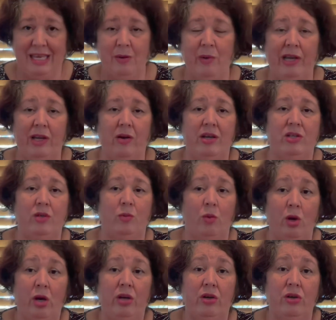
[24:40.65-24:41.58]
we're going to
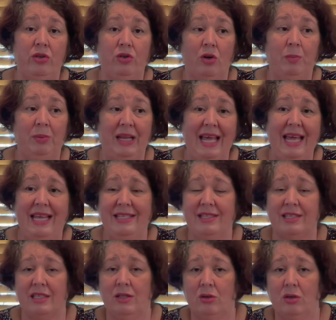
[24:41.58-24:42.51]
work on your plans
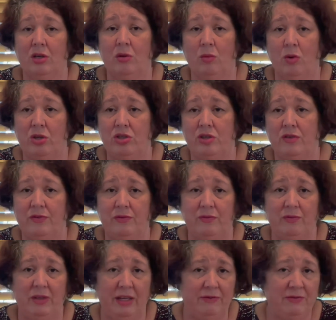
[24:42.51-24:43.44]
and look at what you've
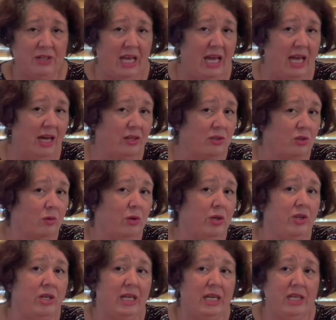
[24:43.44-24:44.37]
left out or what
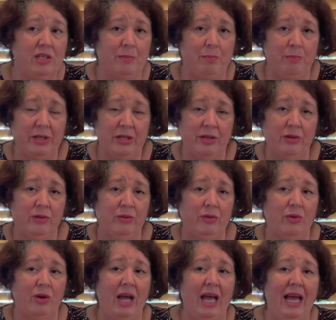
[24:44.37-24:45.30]
you need to
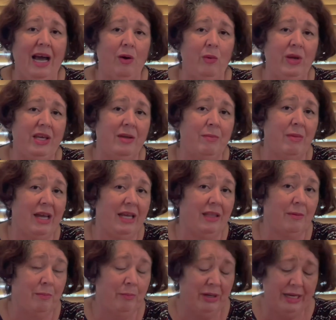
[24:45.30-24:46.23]
build or how we can make
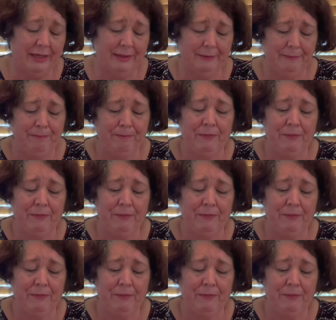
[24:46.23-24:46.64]
them better.